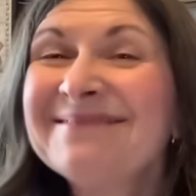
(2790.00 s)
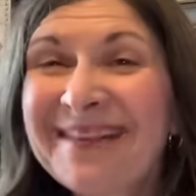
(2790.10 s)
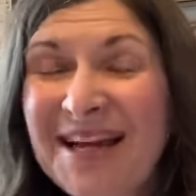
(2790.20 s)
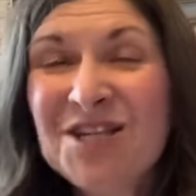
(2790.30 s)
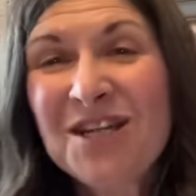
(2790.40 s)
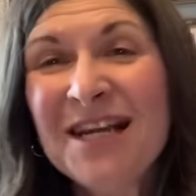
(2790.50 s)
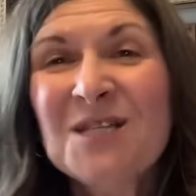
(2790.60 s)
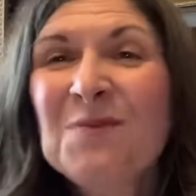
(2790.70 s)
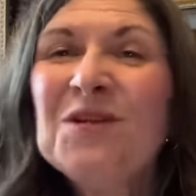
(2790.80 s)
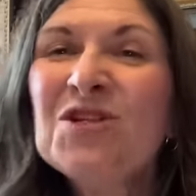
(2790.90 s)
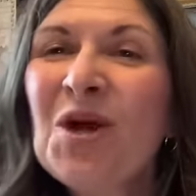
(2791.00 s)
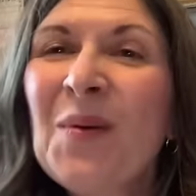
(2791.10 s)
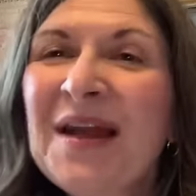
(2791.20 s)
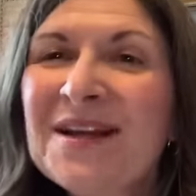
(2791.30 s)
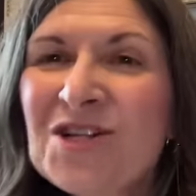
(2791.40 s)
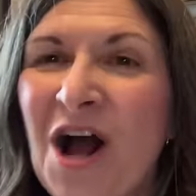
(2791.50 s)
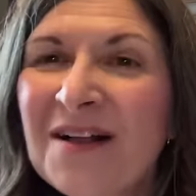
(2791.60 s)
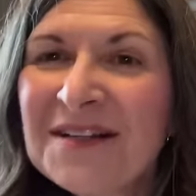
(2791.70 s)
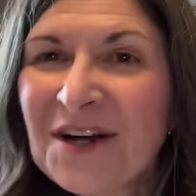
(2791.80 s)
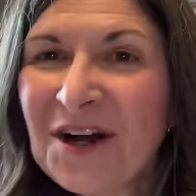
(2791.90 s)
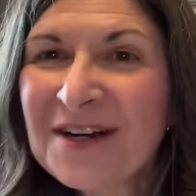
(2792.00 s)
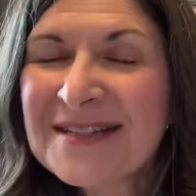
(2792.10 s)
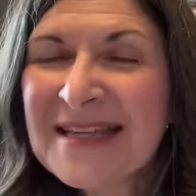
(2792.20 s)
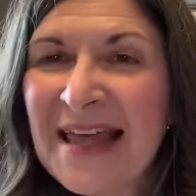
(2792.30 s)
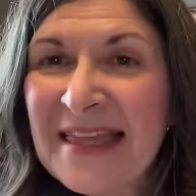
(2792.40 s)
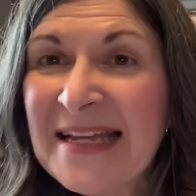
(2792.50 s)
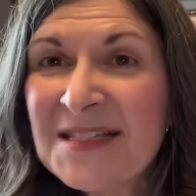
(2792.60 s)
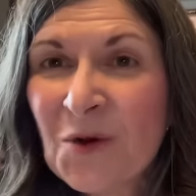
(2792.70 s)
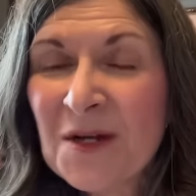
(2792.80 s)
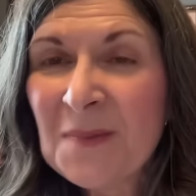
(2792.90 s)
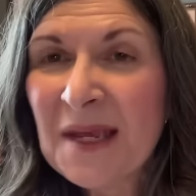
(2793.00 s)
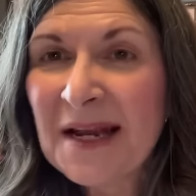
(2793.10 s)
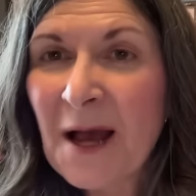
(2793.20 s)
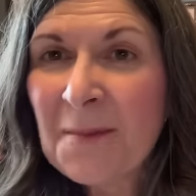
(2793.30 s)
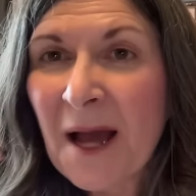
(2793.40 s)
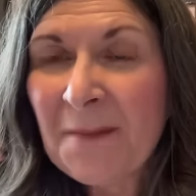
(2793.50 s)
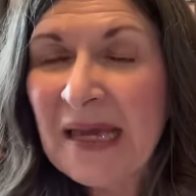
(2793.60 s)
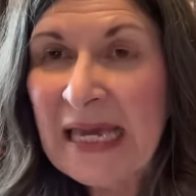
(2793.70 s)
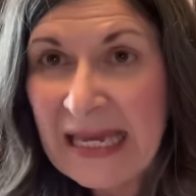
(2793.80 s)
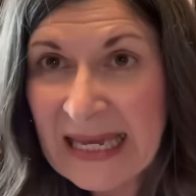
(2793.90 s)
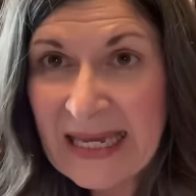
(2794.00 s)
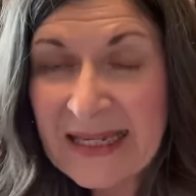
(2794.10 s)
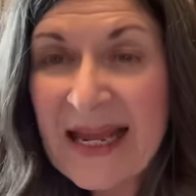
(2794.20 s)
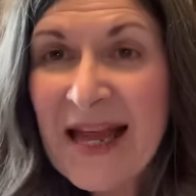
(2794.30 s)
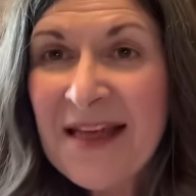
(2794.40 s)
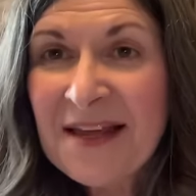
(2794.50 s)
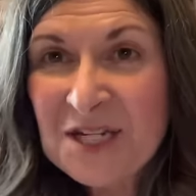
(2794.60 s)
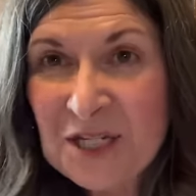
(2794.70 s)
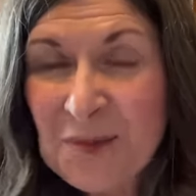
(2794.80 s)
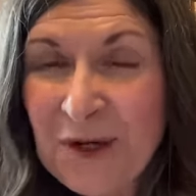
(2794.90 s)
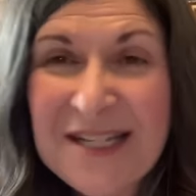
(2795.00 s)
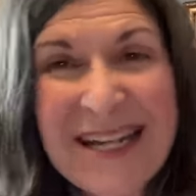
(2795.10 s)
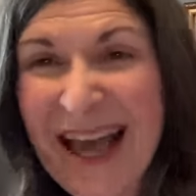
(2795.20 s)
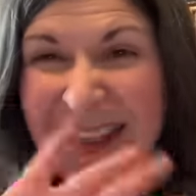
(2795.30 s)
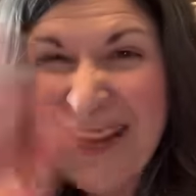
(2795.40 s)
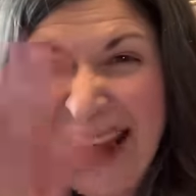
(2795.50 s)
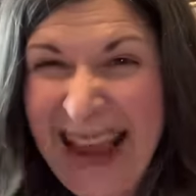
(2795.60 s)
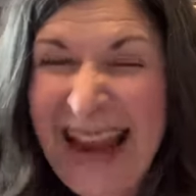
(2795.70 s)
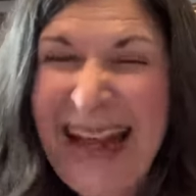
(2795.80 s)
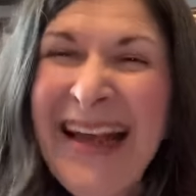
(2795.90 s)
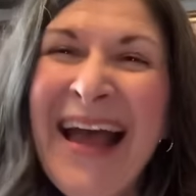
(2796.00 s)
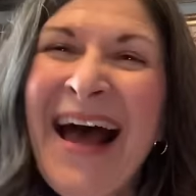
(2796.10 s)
And she has been showing chocolate hearts. I think it's going to be an upcoming kit that she's putting together. Hey, Katie.